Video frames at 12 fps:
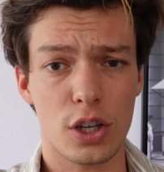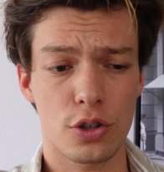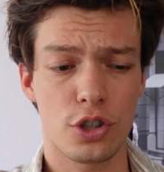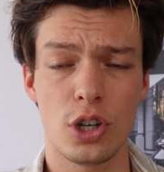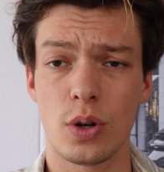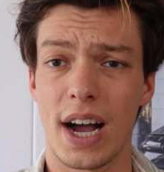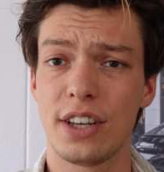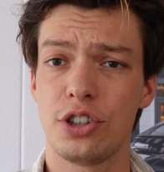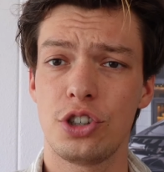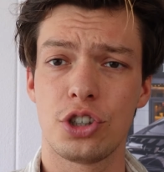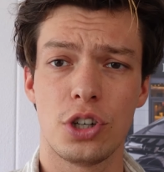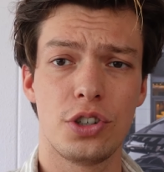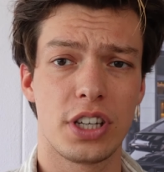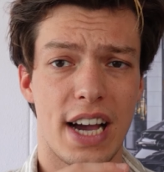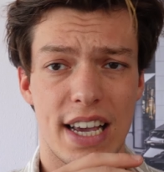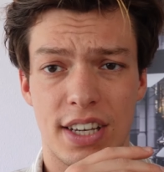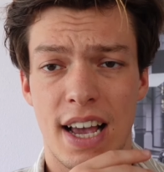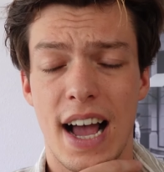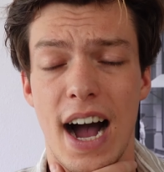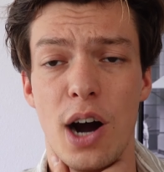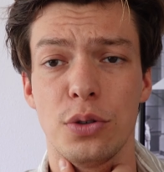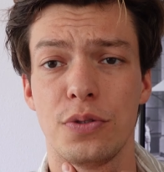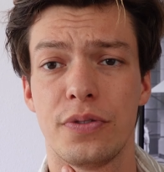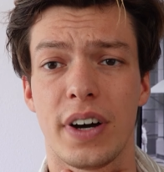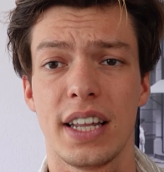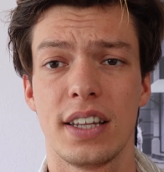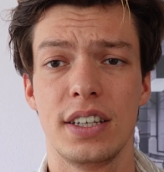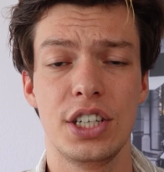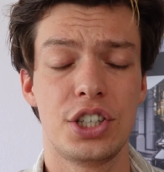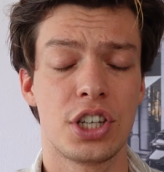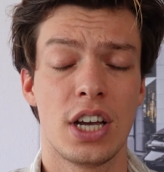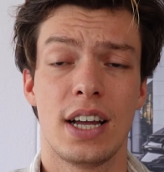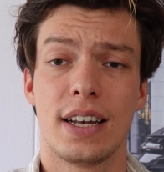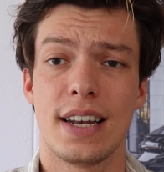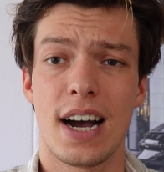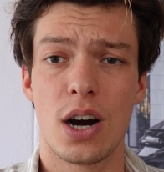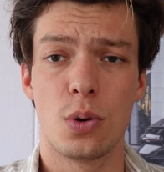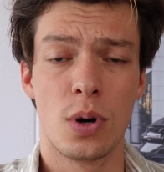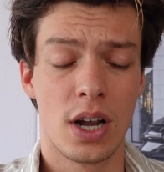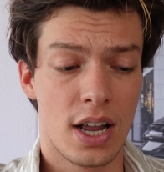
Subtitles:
So I just showed you guys how to find the niche. Now